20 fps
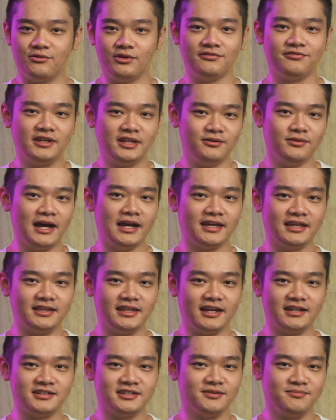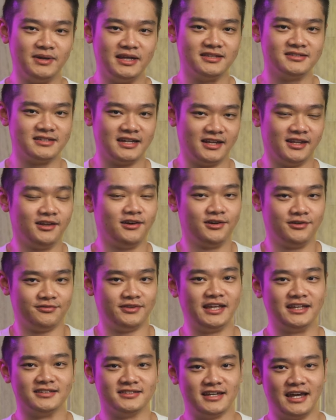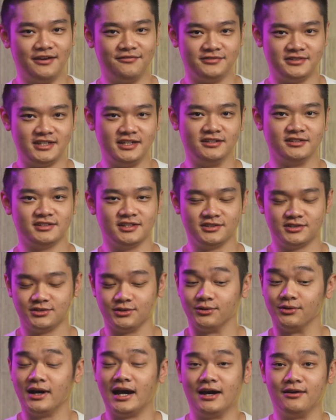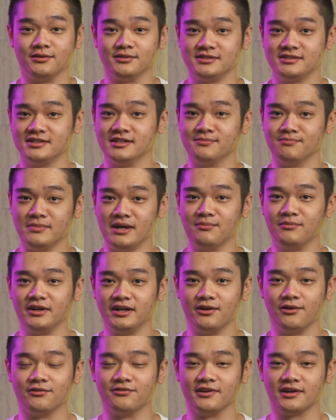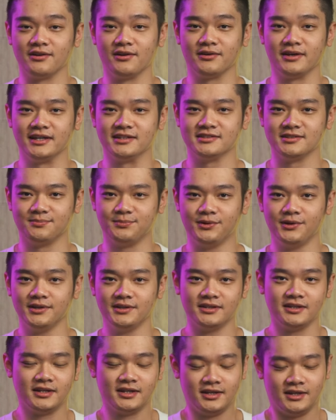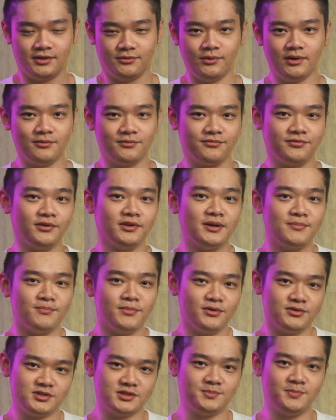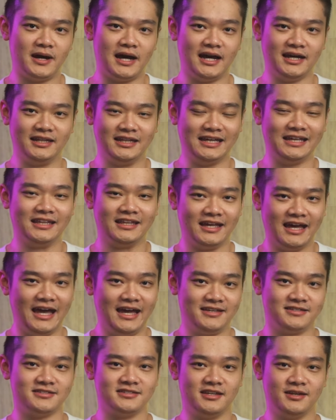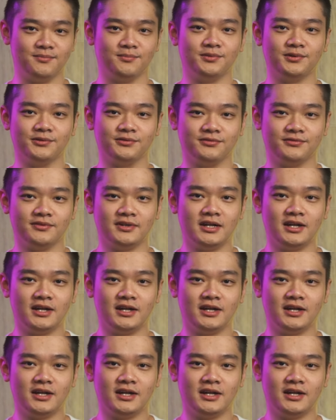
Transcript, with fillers: With a new architecture means a lot of things have changed. So how's the memory overclocking support? Well, for the most part, it has improved.